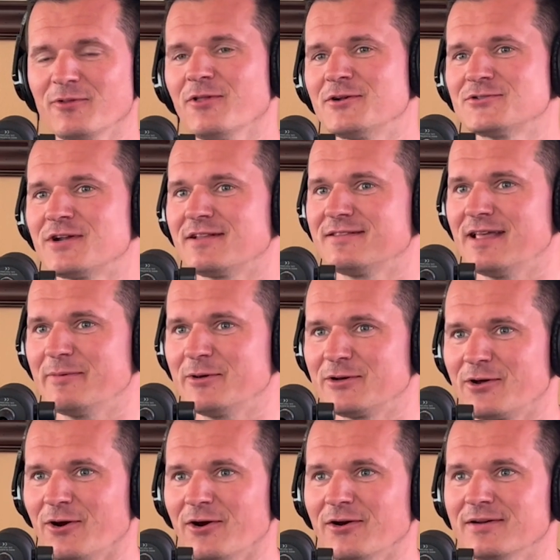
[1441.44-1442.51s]
lunch on a debit
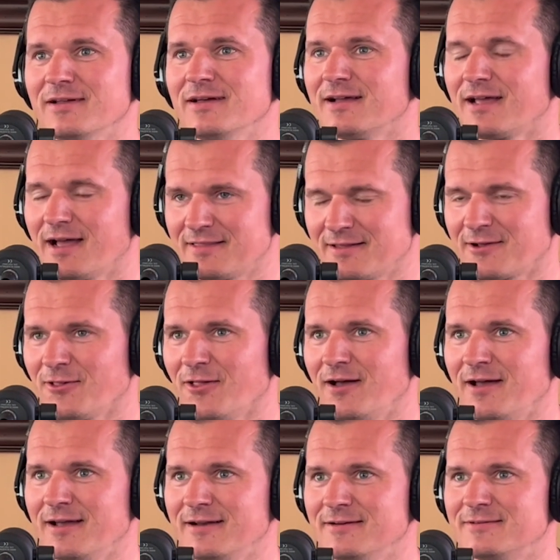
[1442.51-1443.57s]
card, got
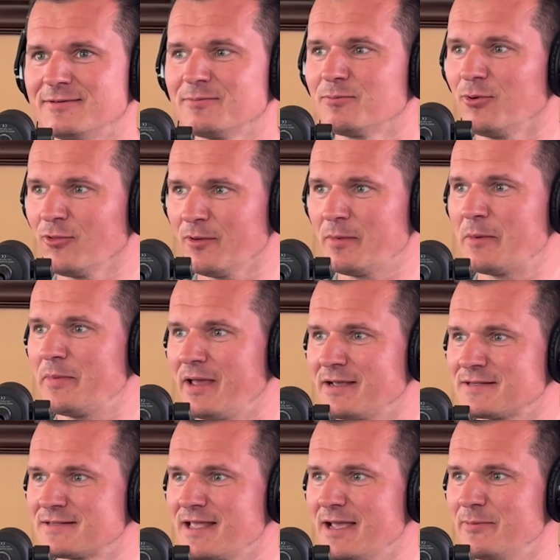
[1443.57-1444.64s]
declined, pulled up my bank
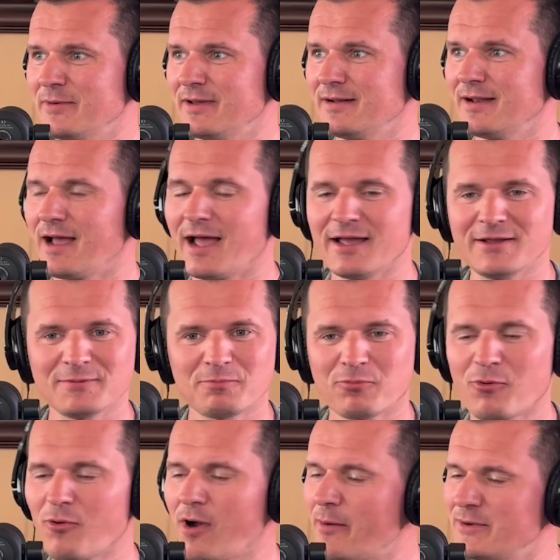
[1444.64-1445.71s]
statement. I
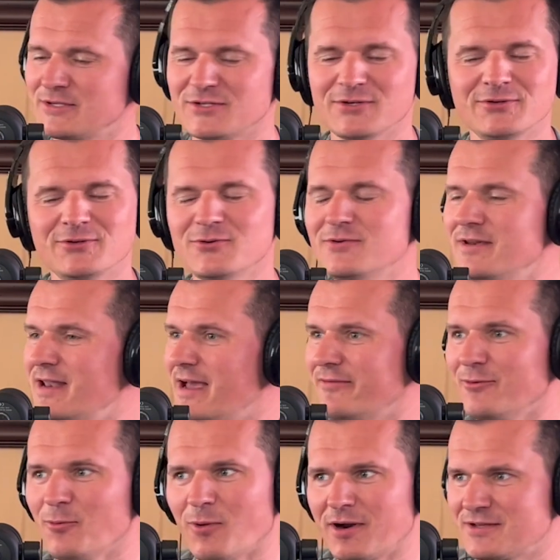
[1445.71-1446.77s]
promise you
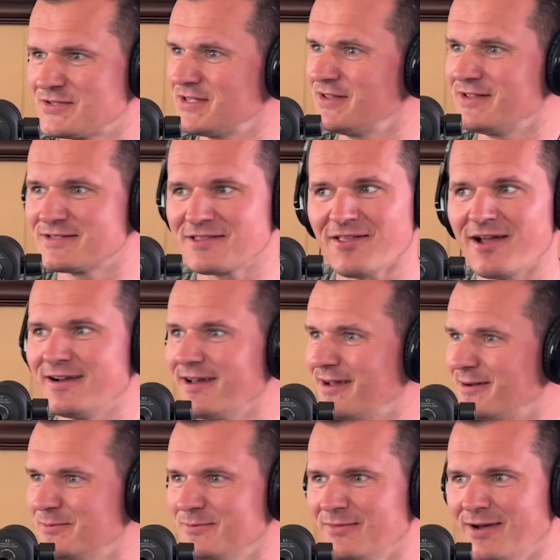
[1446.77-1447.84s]
never want to see this line
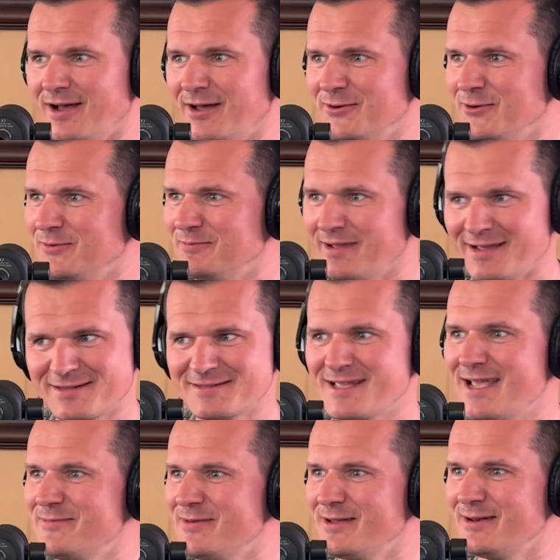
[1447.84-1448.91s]
item on your bank
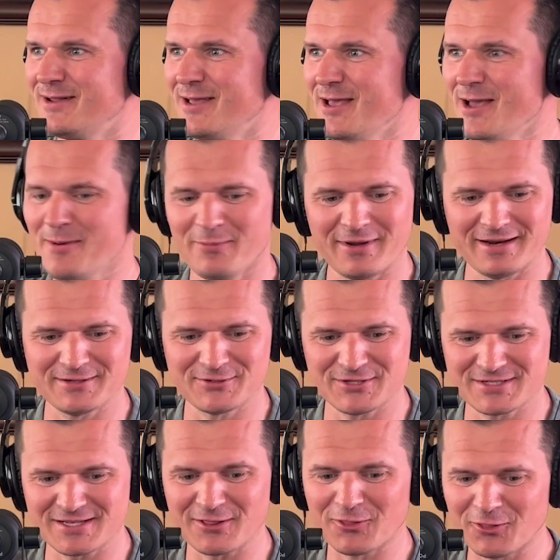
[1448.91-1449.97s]
statement, but it
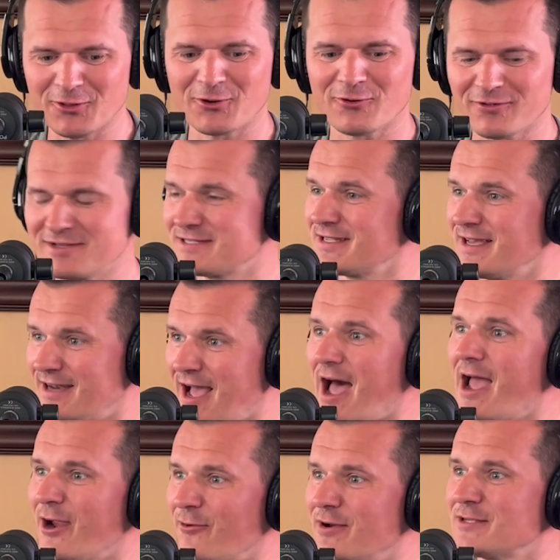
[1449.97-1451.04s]
just literally said
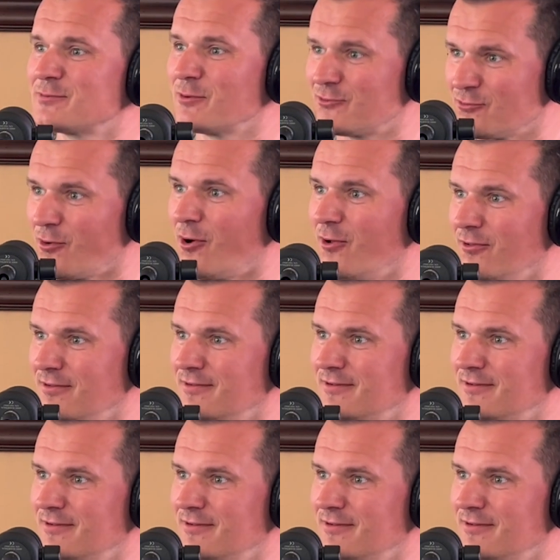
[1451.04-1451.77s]
IRS withdrawal,